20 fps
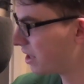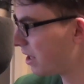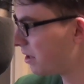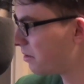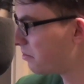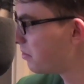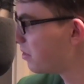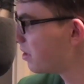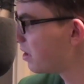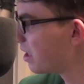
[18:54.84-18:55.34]

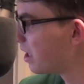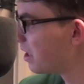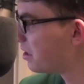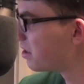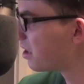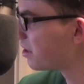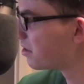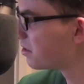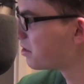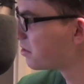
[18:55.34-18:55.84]
they
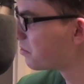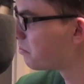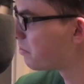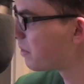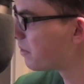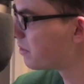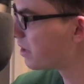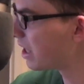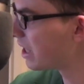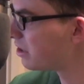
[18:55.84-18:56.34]

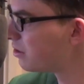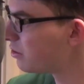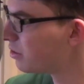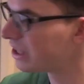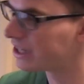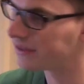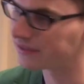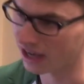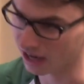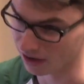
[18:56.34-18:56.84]

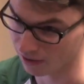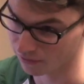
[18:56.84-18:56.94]
do leave it